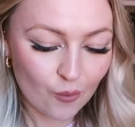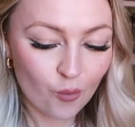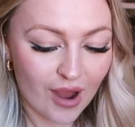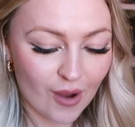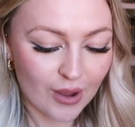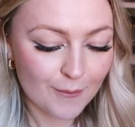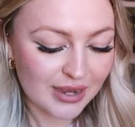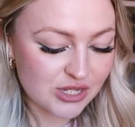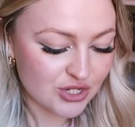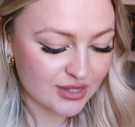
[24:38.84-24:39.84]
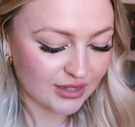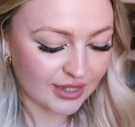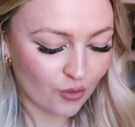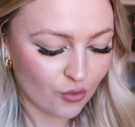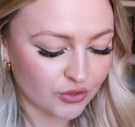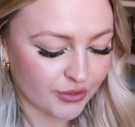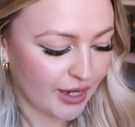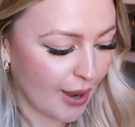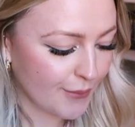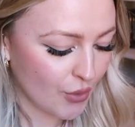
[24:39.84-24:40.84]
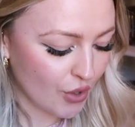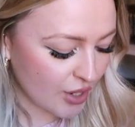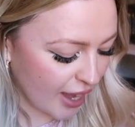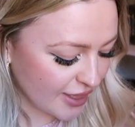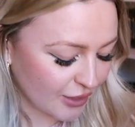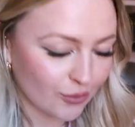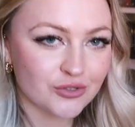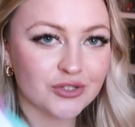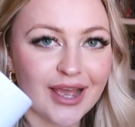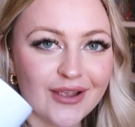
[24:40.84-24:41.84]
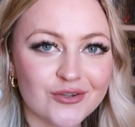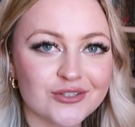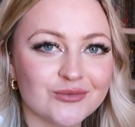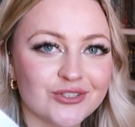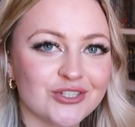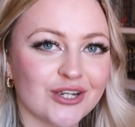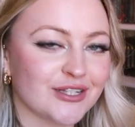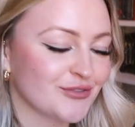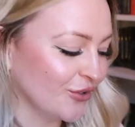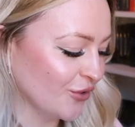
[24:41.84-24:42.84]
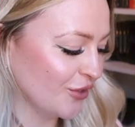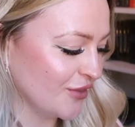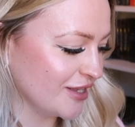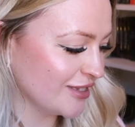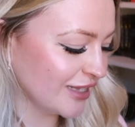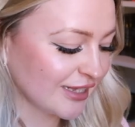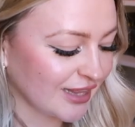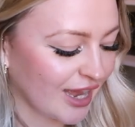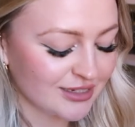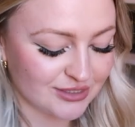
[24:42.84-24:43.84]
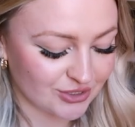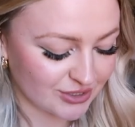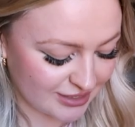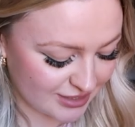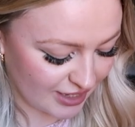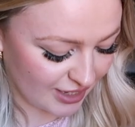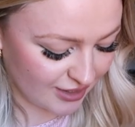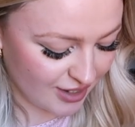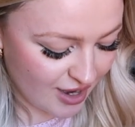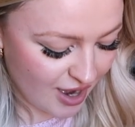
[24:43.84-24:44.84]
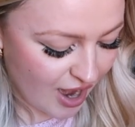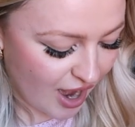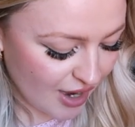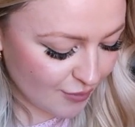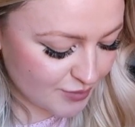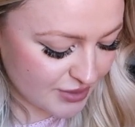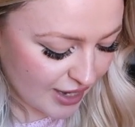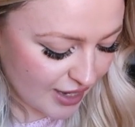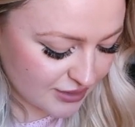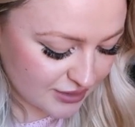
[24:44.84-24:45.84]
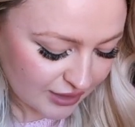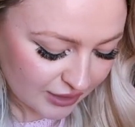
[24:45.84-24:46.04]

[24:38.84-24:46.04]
Wow, imagine like ordering a book and then also getting custom dust jackets for all the others. Like, that is just insane. I'm obsessed.